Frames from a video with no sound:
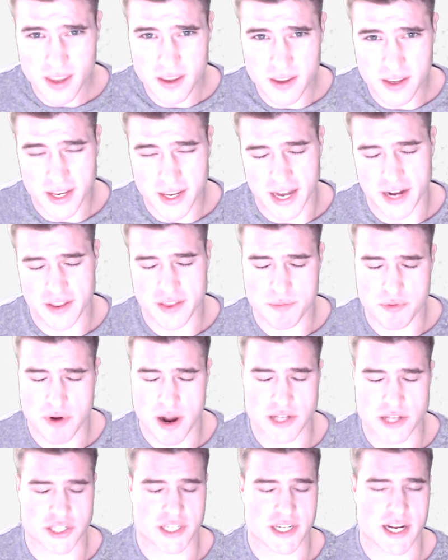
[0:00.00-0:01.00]
kind of the
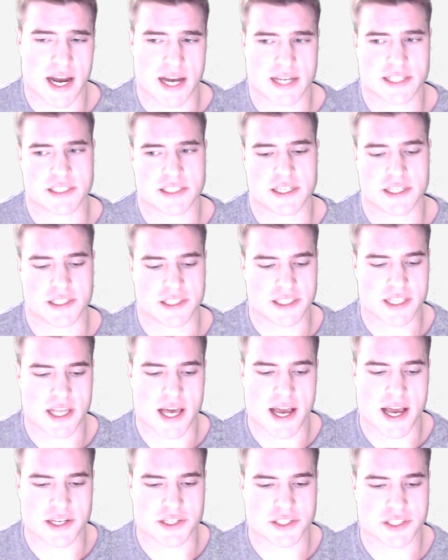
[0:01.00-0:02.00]
project costing
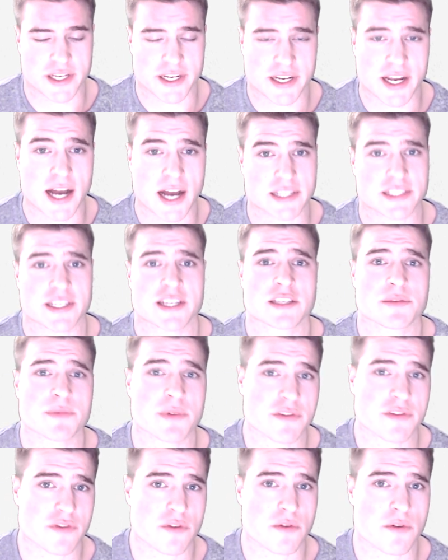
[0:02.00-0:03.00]
slash like cost
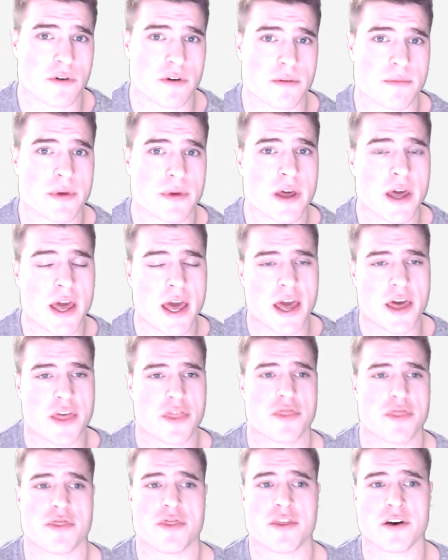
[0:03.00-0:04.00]
estimate form,
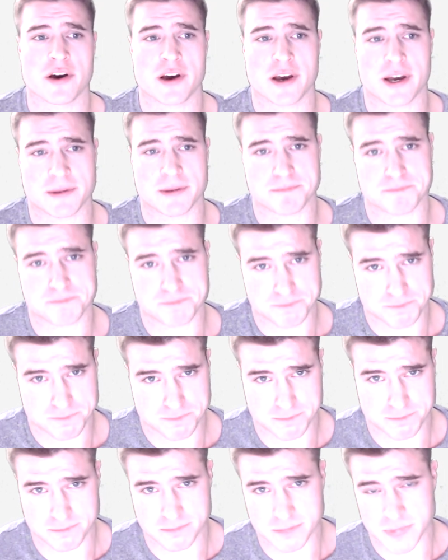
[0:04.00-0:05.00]
the
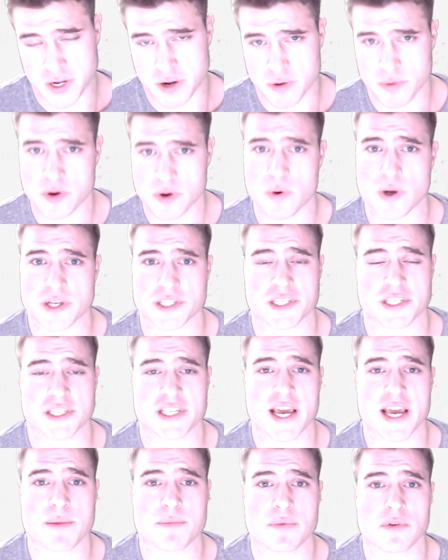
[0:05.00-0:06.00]
you know request a
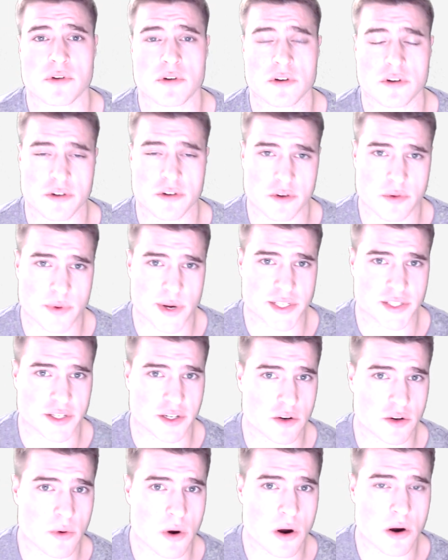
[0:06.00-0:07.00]
sample or request a
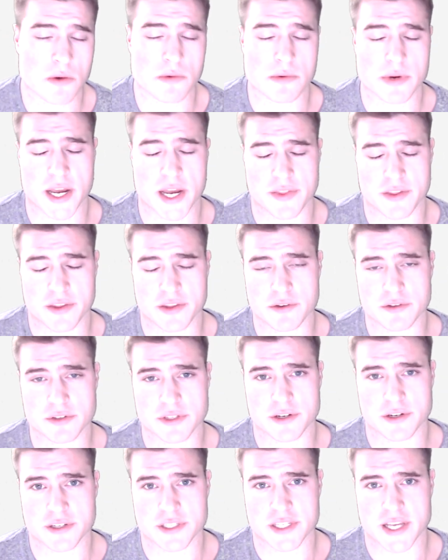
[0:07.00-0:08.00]
quote, and the
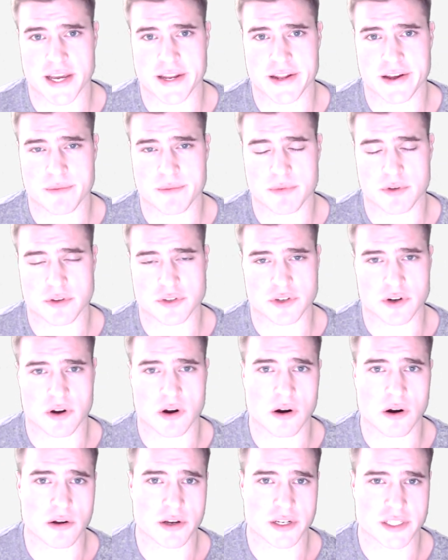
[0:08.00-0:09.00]
newsletter sign up, those are
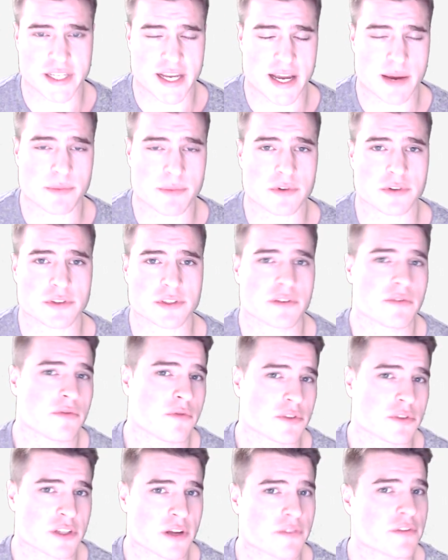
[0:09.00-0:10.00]
all examples
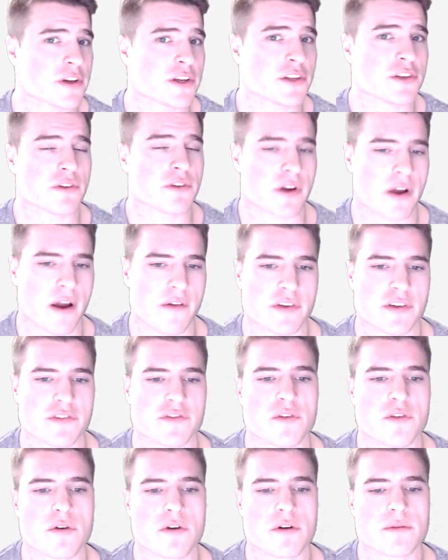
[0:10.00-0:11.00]
of stuff you can do in Gravity
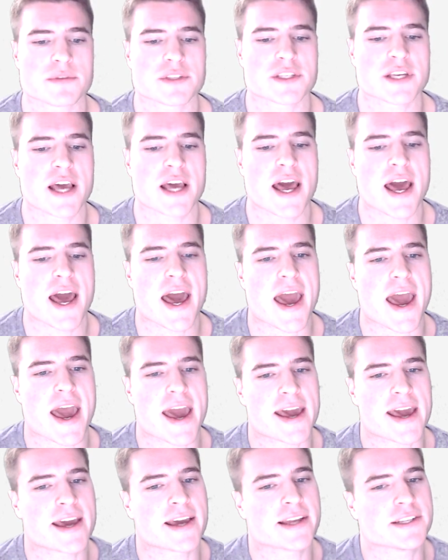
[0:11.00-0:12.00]
Forms.
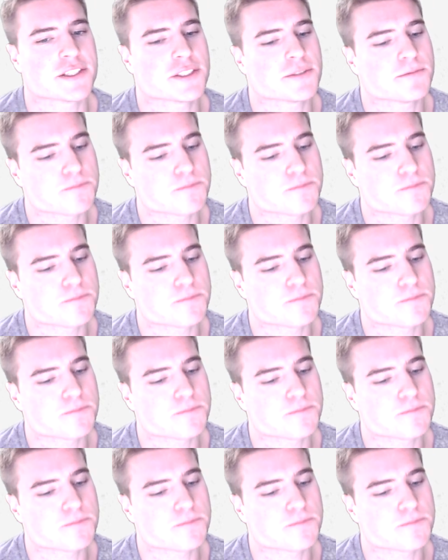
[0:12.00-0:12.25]
And